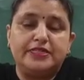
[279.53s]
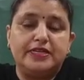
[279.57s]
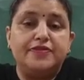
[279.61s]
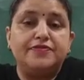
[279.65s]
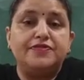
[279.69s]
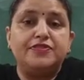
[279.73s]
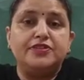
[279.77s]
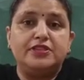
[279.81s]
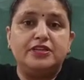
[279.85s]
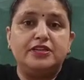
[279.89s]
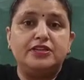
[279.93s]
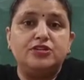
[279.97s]

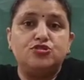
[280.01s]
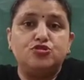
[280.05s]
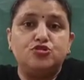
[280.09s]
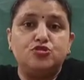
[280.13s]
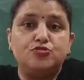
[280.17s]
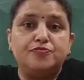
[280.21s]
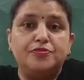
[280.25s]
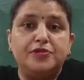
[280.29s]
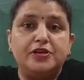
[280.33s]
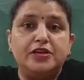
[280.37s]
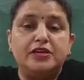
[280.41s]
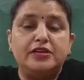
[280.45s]
Everything
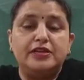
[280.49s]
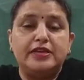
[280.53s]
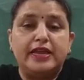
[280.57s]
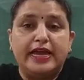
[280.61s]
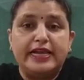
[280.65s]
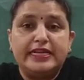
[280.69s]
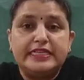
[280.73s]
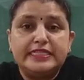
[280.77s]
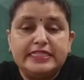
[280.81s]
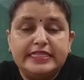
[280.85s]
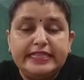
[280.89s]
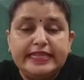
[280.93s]
should be
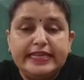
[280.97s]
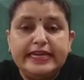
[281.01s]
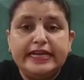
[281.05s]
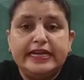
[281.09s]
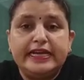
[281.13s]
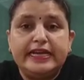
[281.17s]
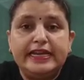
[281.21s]
nicely